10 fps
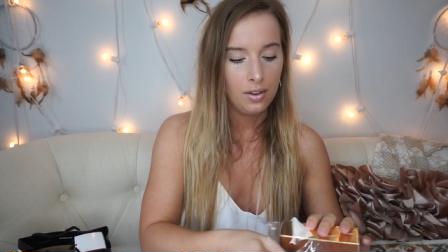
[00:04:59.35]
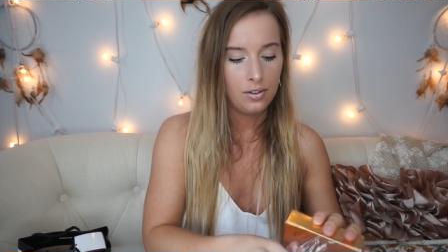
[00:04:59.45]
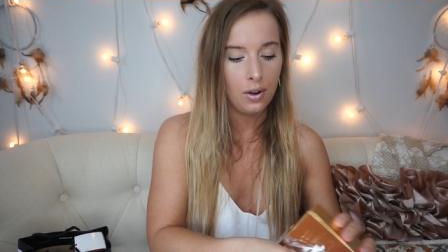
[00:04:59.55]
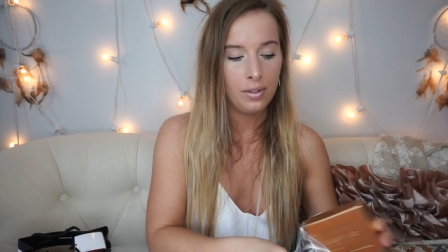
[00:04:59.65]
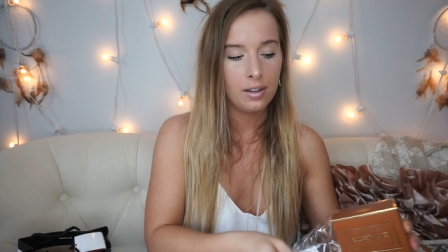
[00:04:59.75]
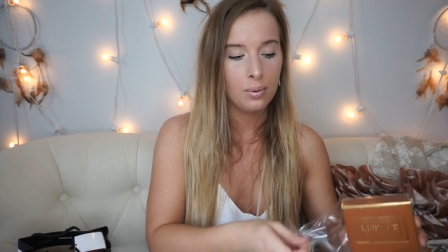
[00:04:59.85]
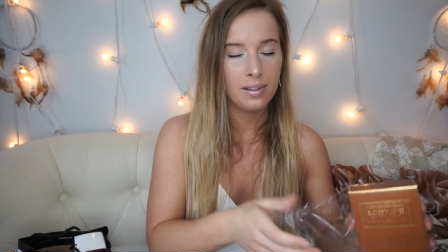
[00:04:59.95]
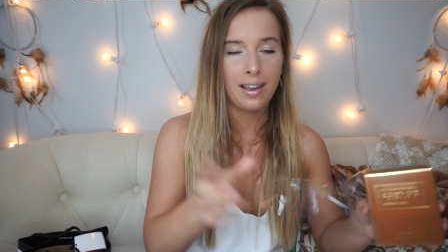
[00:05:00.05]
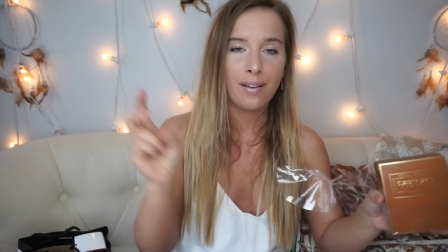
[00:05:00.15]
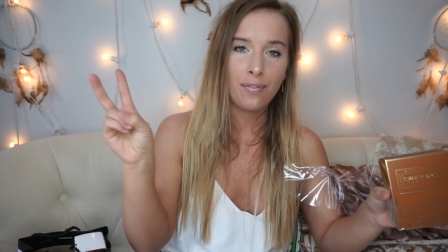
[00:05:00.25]
So this
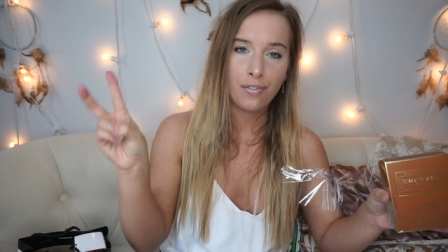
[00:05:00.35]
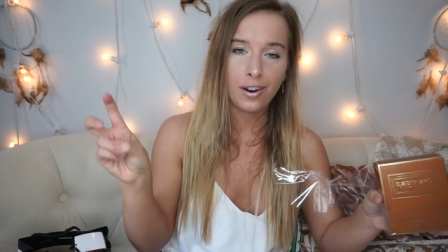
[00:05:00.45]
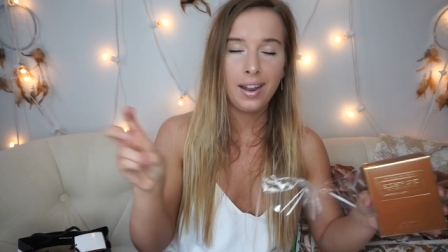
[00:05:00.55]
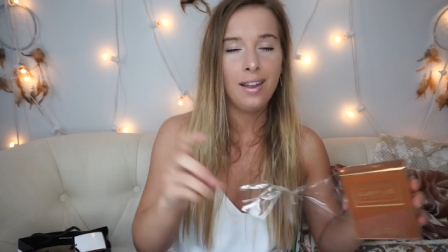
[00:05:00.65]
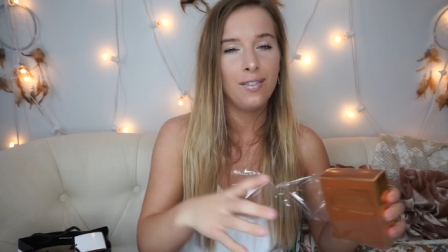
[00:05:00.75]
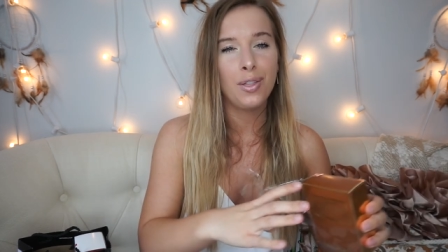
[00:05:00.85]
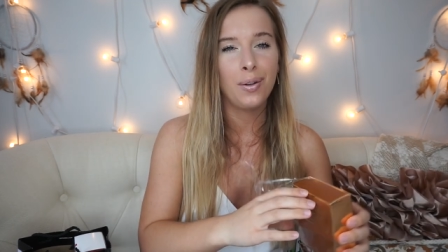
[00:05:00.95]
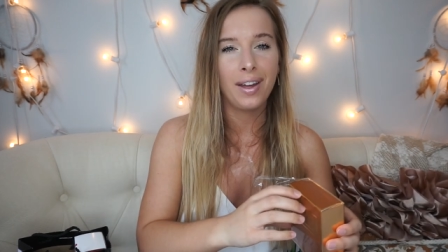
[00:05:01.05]
was like free even though